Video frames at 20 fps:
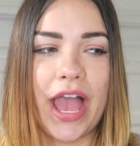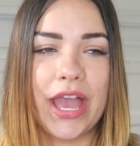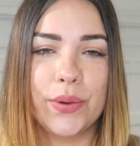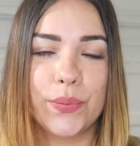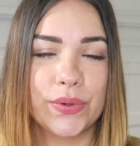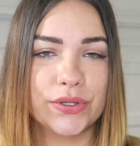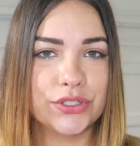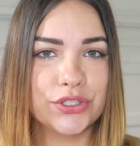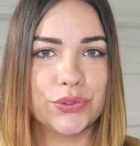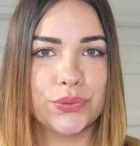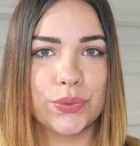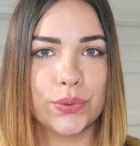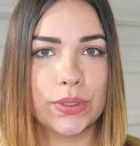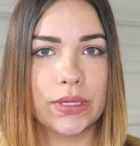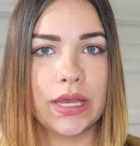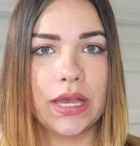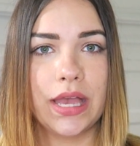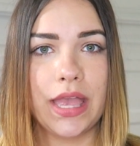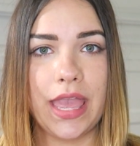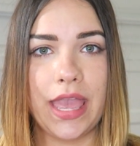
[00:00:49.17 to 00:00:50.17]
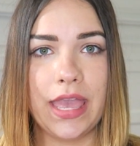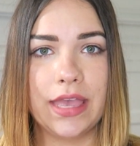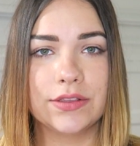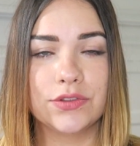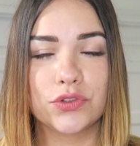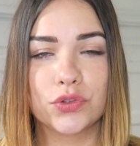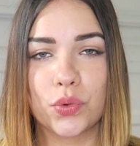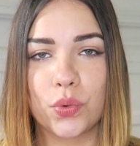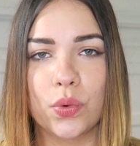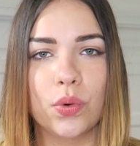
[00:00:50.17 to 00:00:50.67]
I went to a
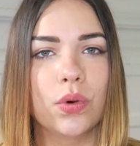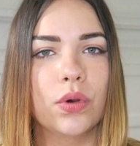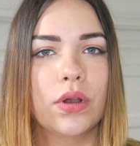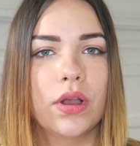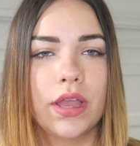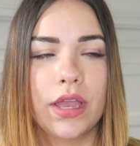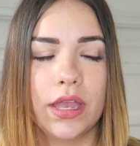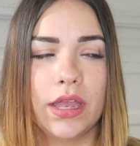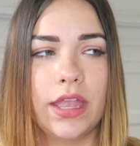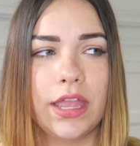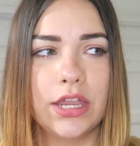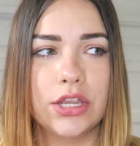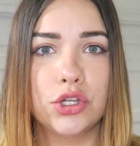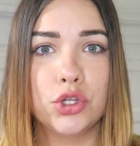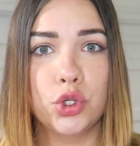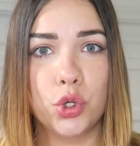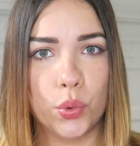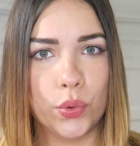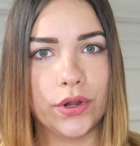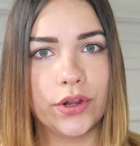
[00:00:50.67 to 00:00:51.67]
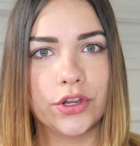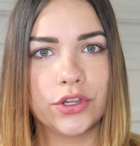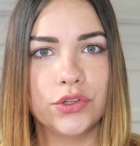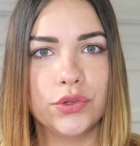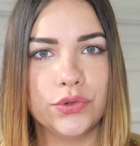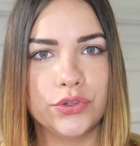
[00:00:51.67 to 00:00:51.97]
school in Newark,